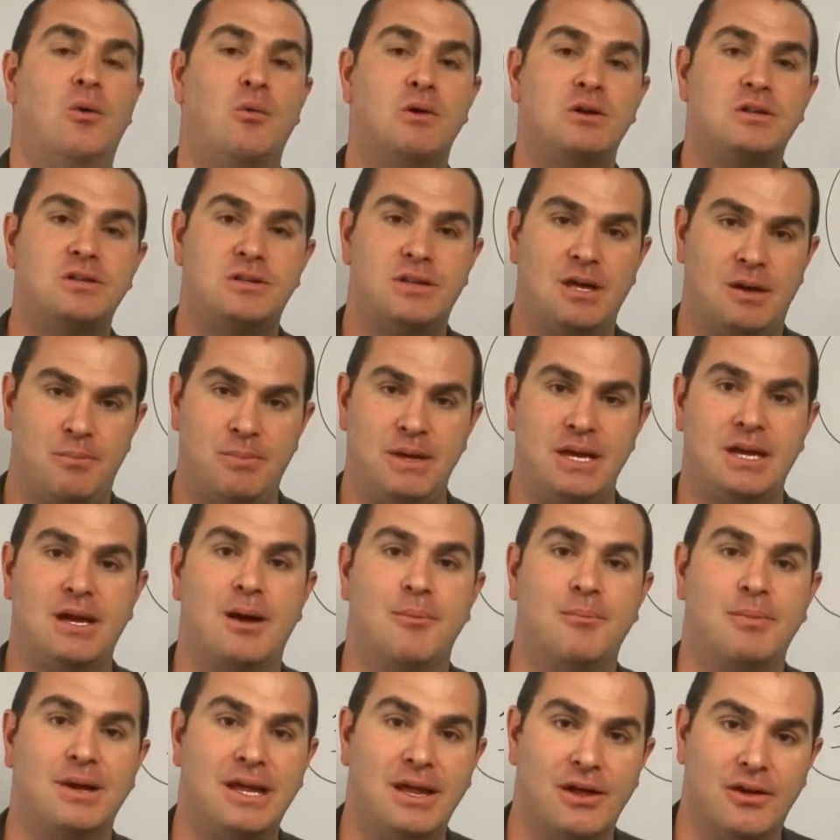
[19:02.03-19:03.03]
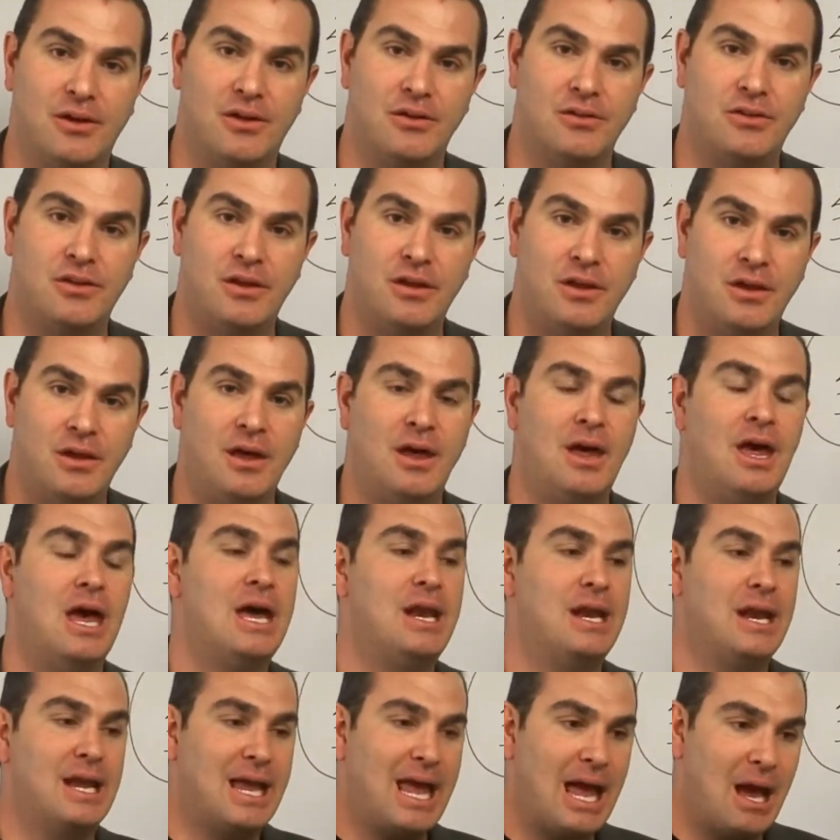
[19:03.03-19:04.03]
which then become guilt
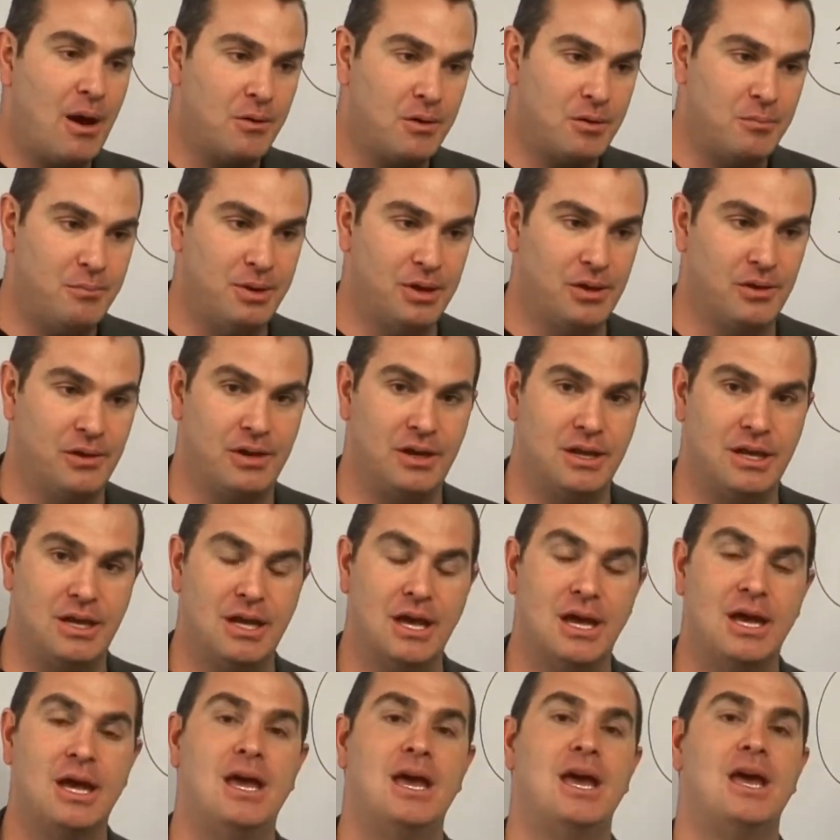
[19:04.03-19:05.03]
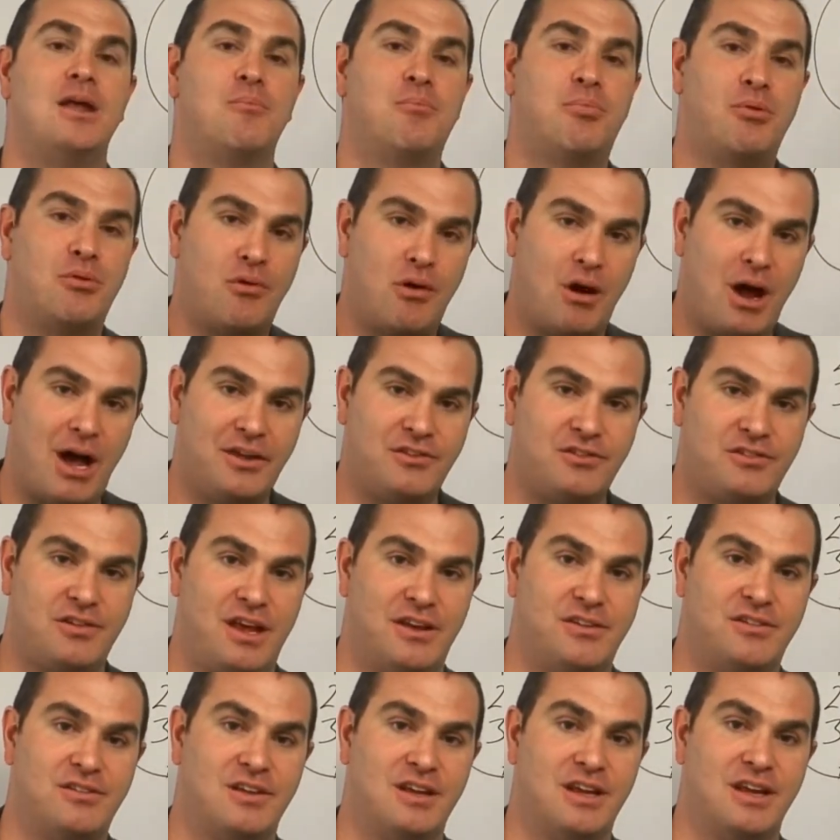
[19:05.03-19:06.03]
and accountability and
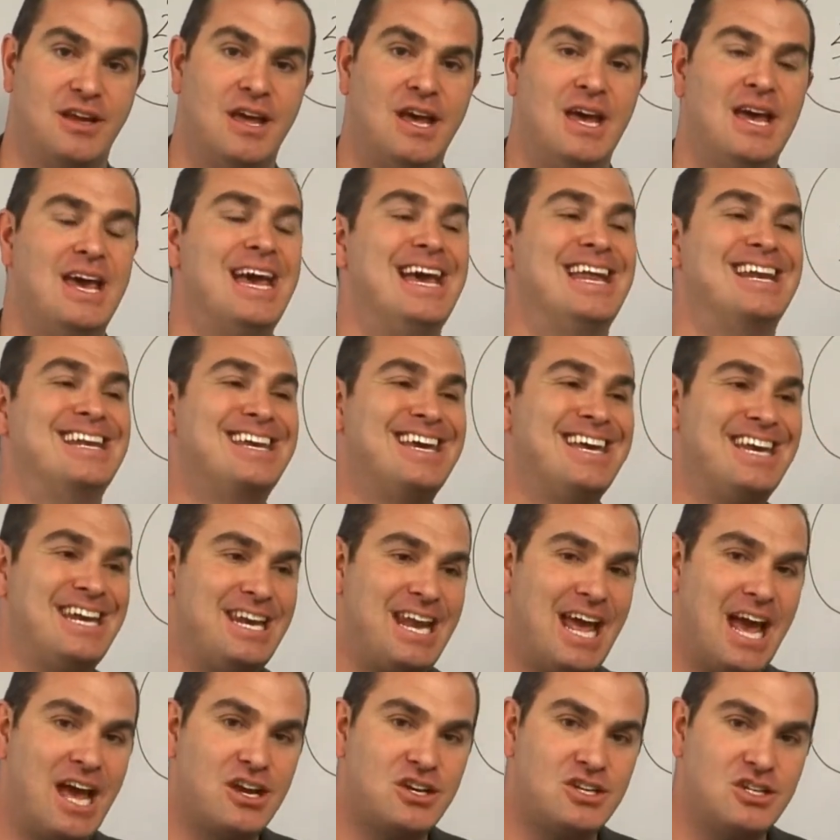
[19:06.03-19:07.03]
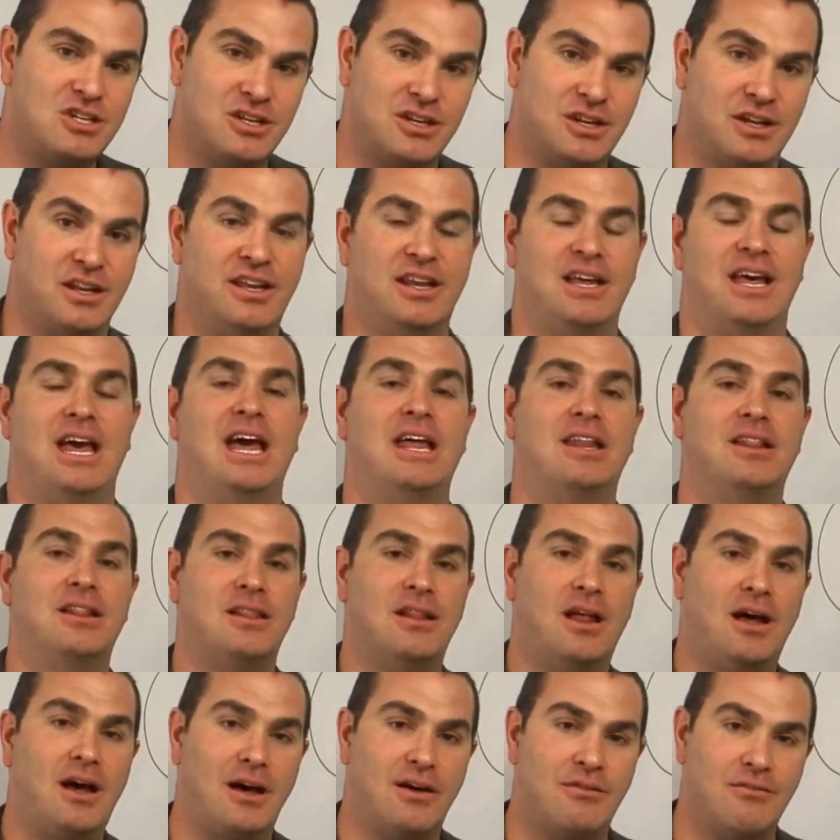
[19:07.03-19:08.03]
processing and connection and
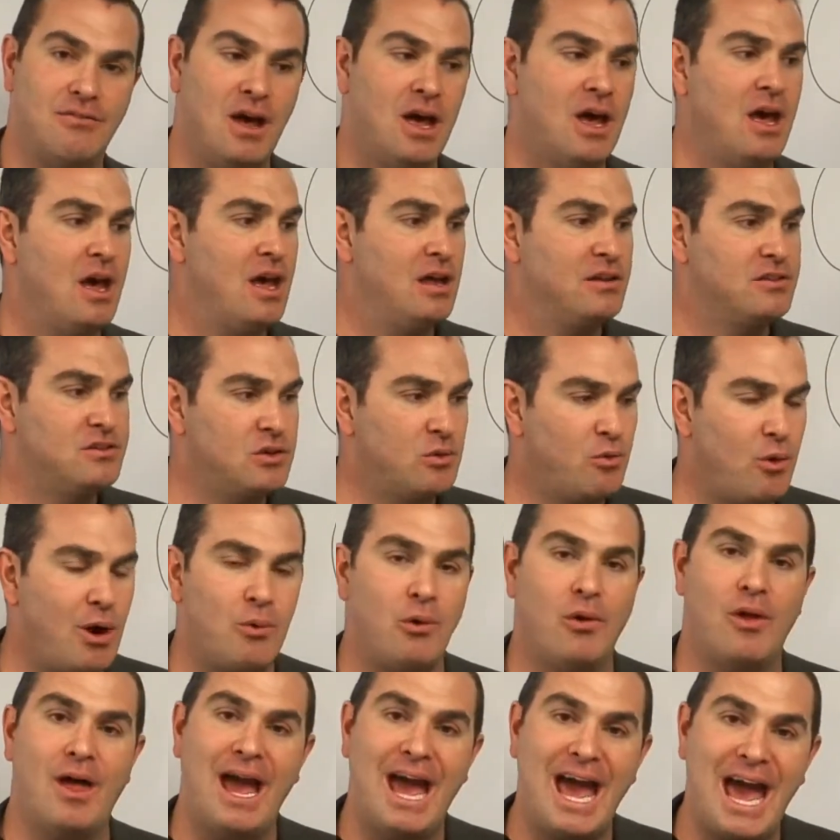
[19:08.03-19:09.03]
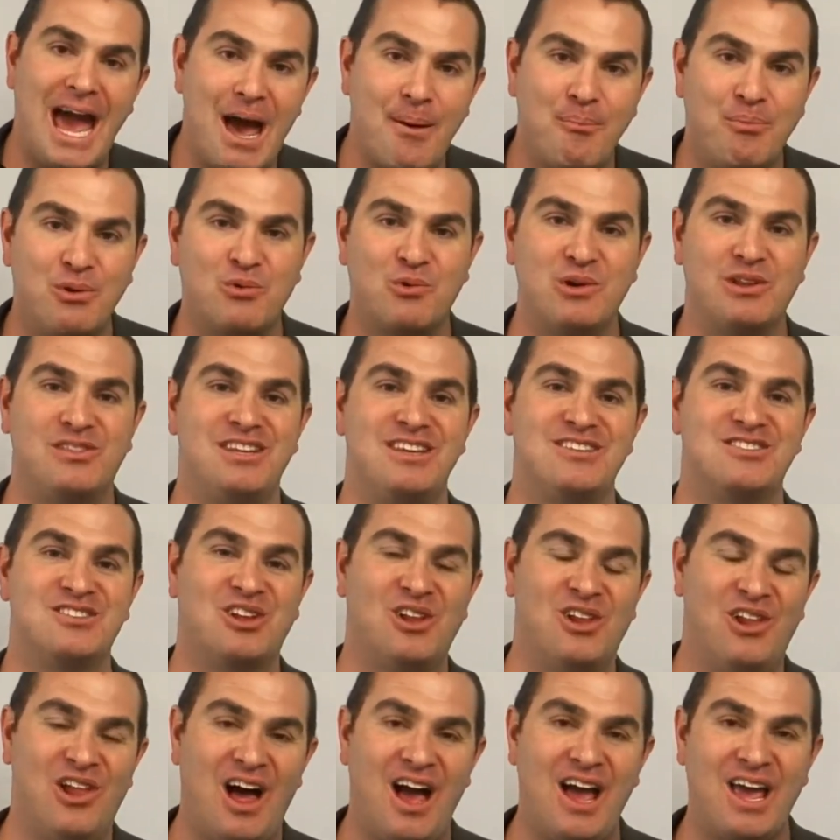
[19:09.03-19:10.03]
love. And so what will happen with these
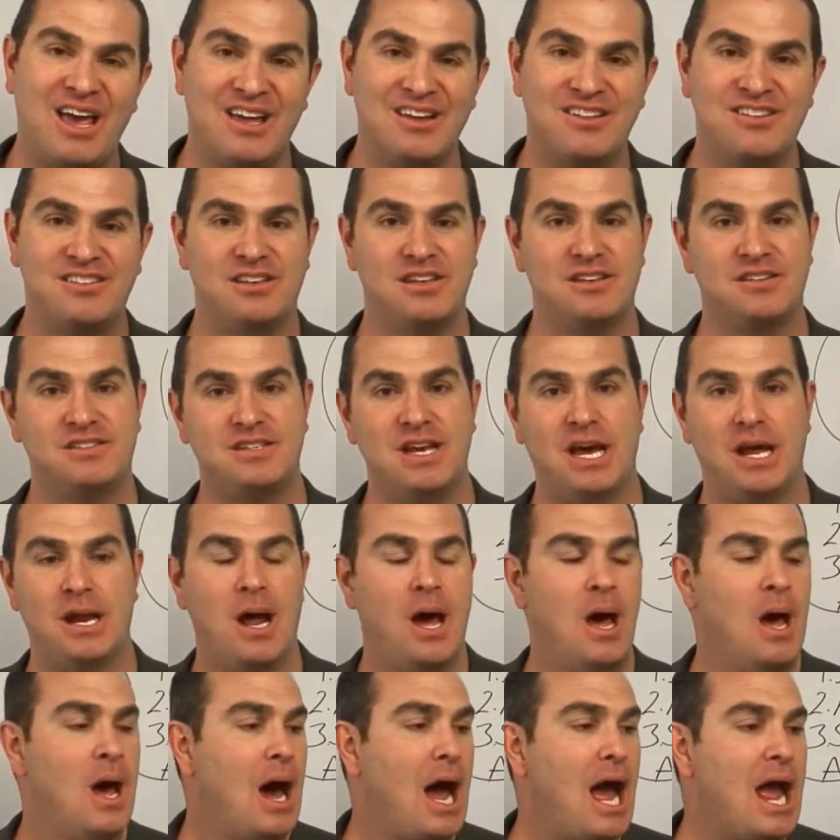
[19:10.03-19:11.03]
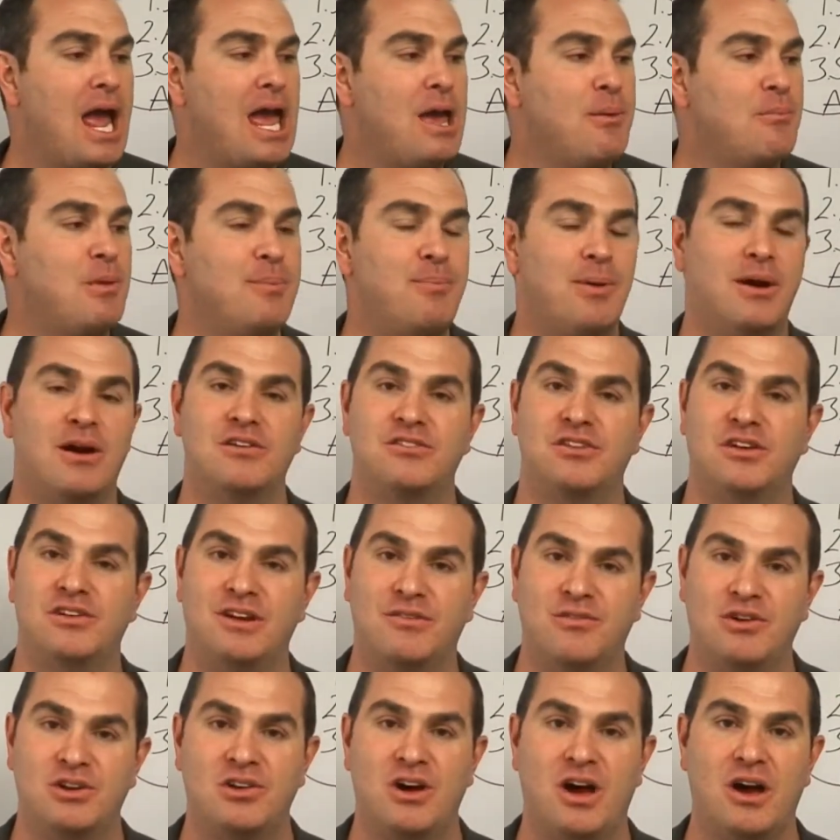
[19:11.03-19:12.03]
clients that said, I hate my parents, I'll
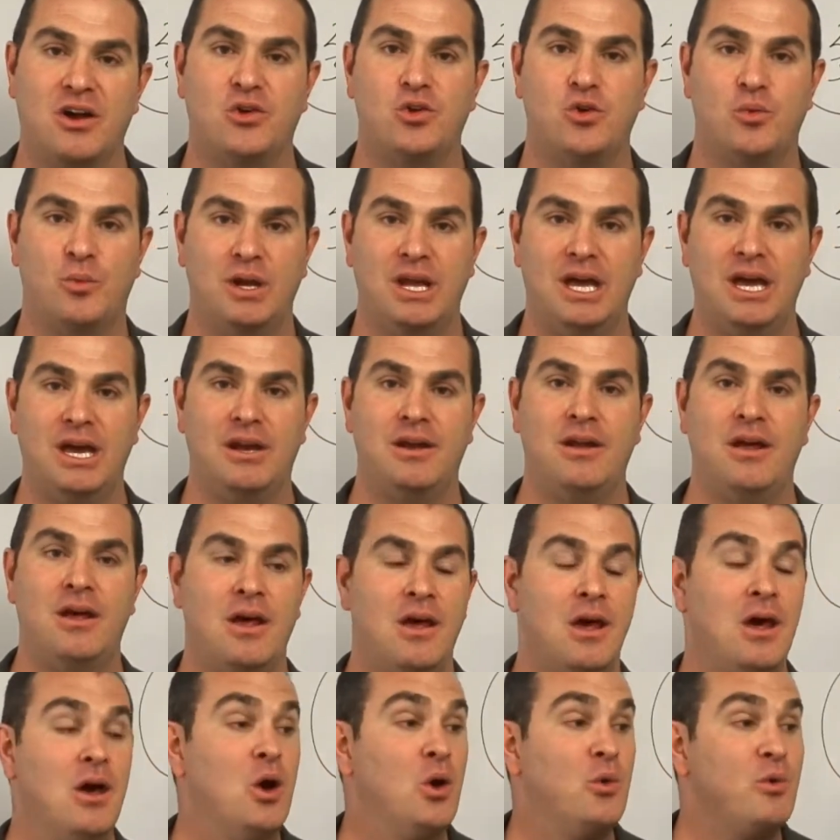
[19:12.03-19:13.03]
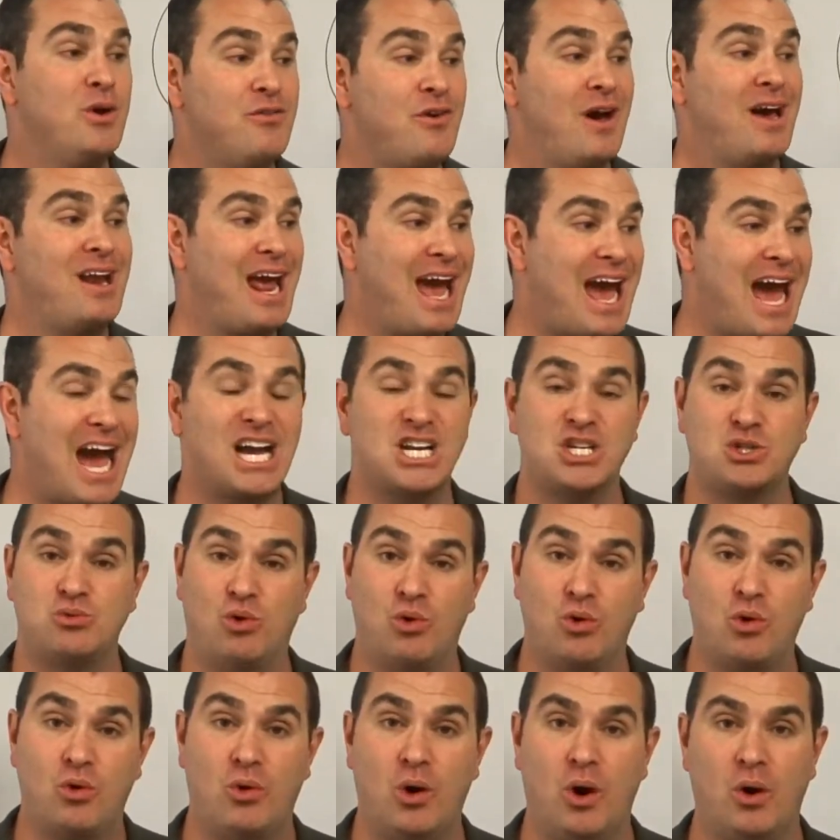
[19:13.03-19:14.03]
never talk to them again, we've had
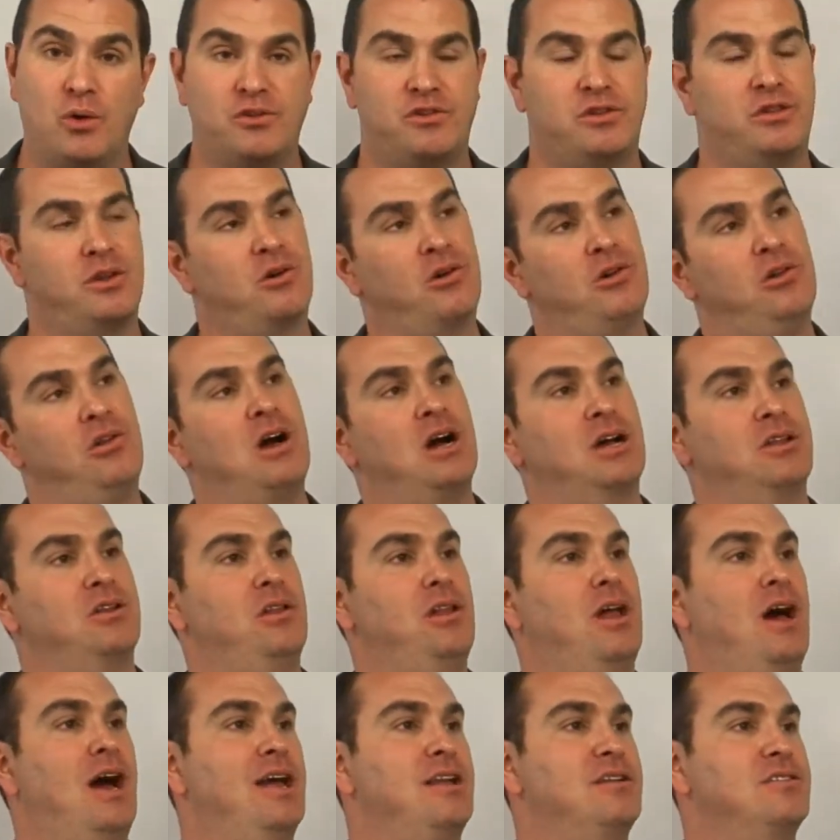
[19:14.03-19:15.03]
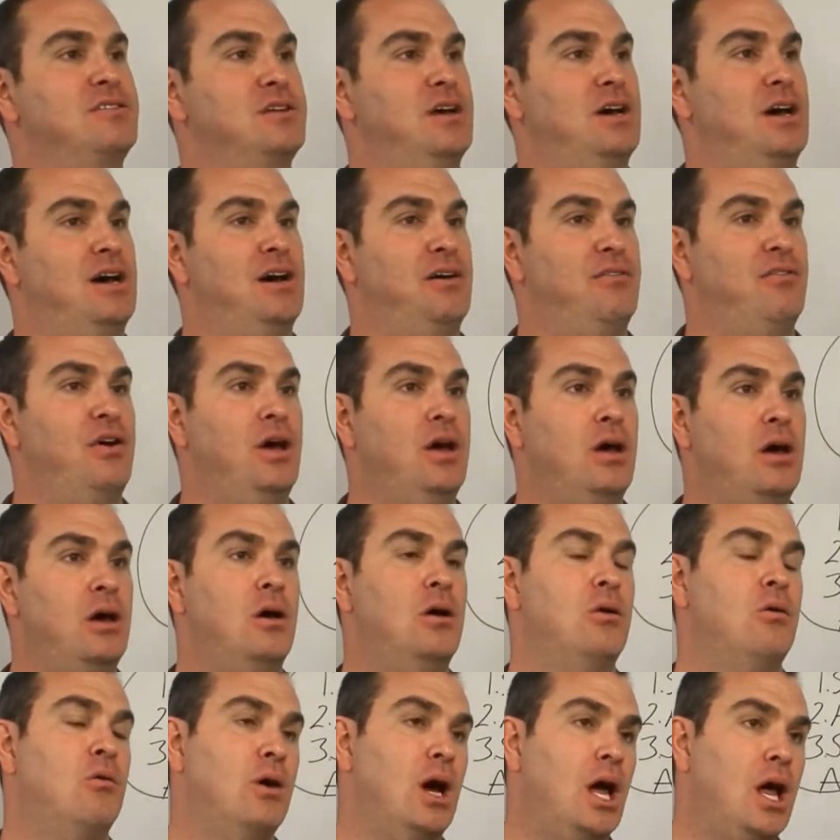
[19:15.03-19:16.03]
actual quotes that are along the lines of,
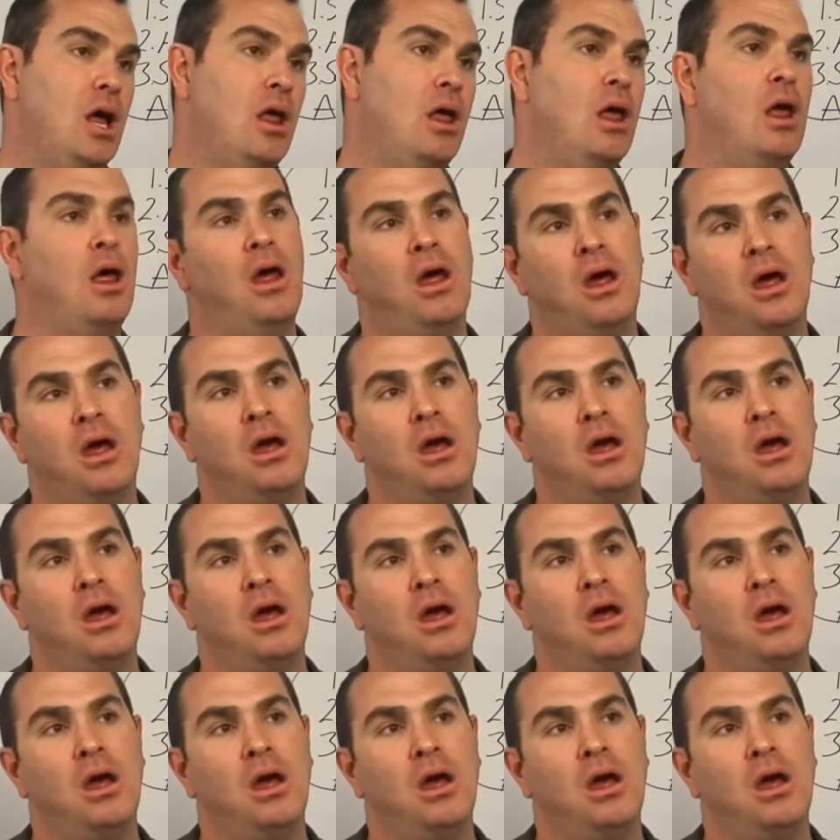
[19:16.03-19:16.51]
well,